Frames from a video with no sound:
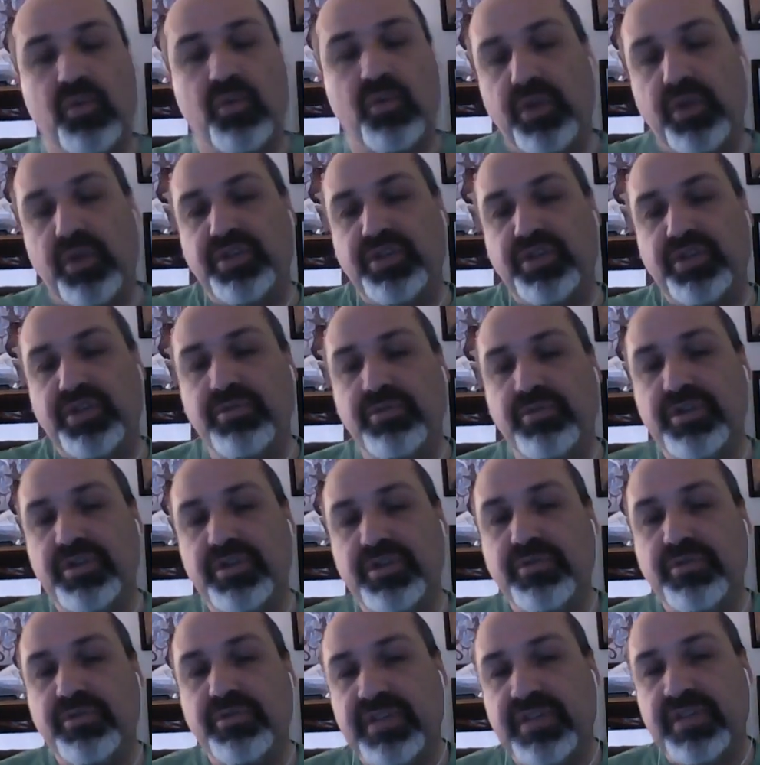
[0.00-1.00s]
what you
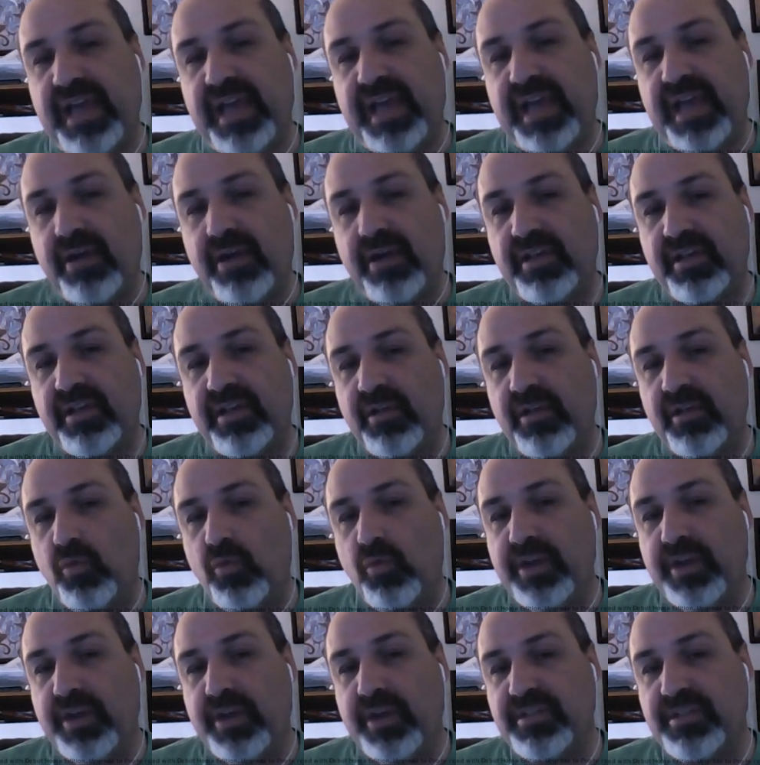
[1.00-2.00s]
do to calculate
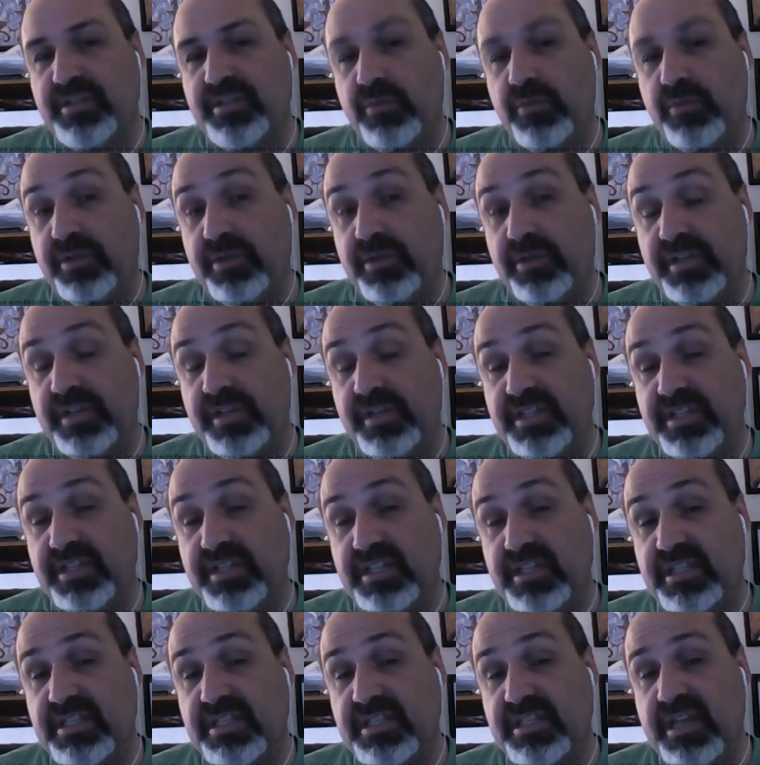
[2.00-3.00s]
what is the real
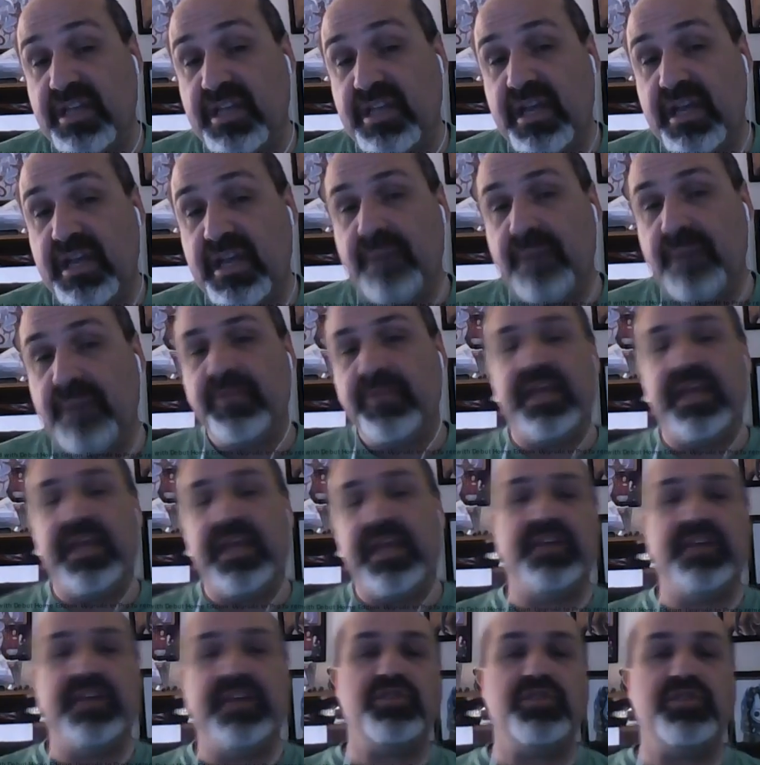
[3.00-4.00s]
distance
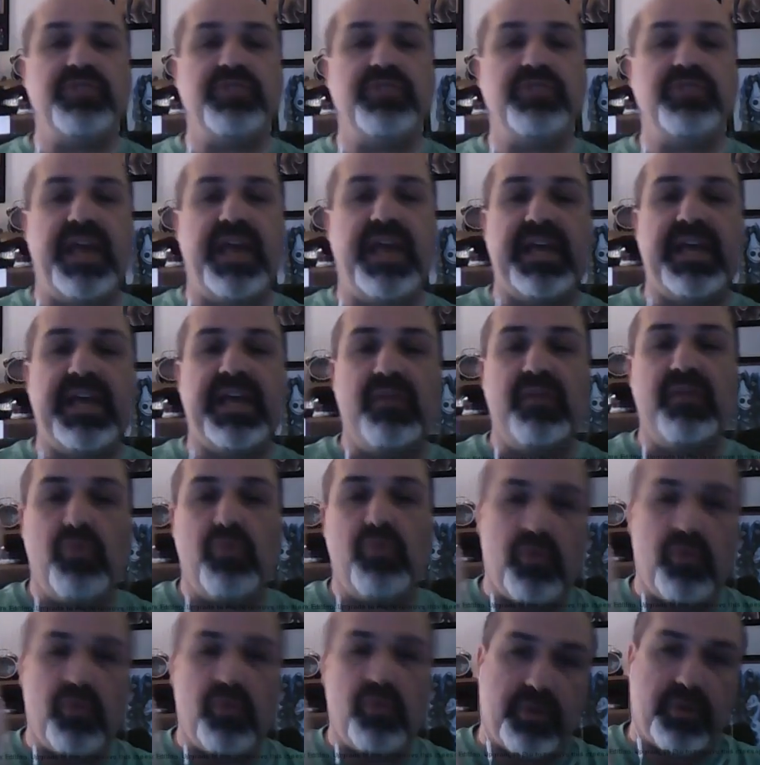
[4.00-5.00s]
is you take a
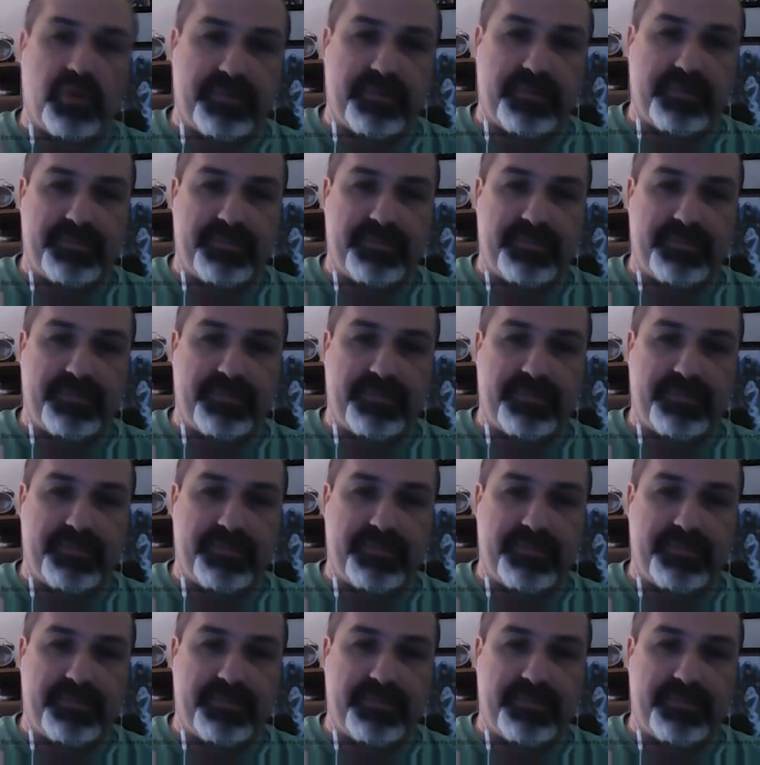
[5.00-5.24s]
ruler.